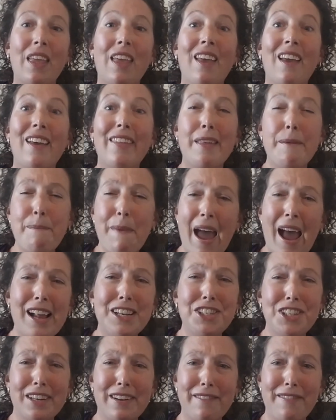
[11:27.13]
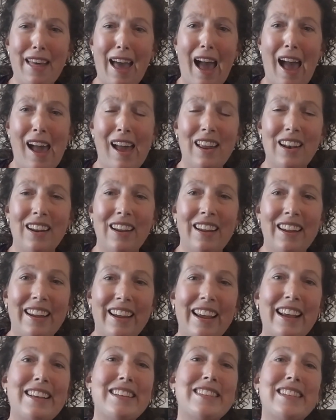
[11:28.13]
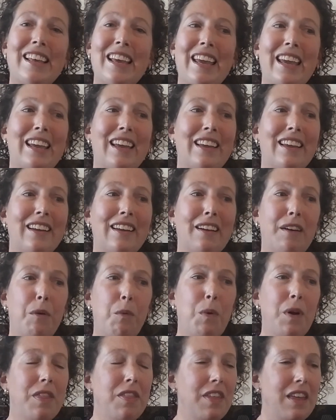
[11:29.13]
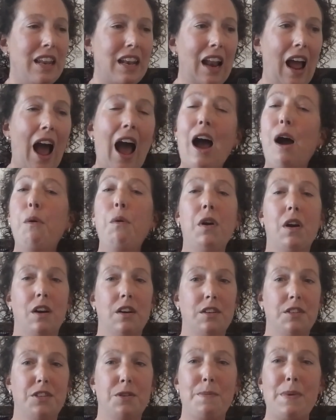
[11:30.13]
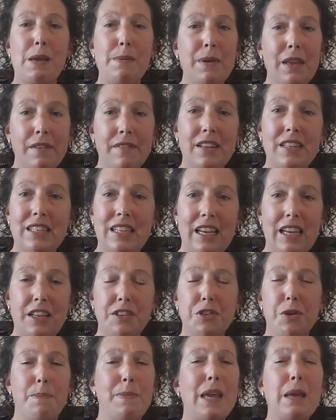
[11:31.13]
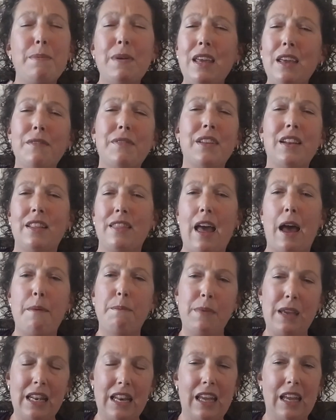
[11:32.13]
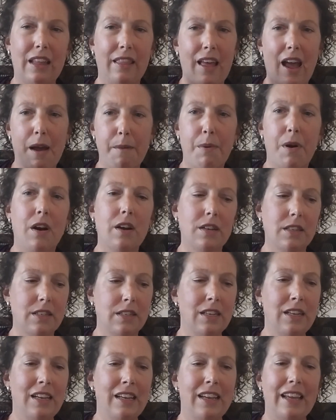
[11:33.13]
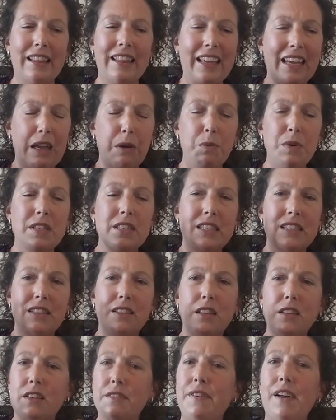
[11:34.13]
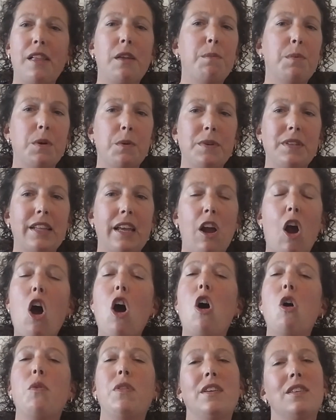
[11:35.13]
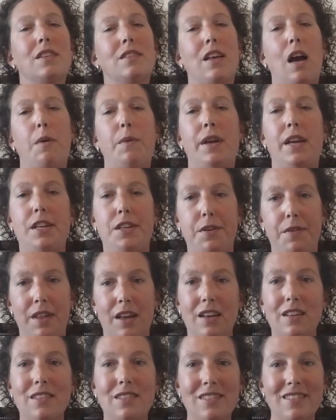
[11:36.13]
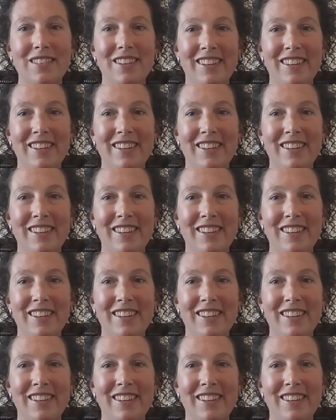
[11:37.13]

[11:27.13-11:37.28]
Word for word: And the magic of that is like within hours or maybe even days or maybe even in that meeting that part's like it was the developer was like oh this is how we can do this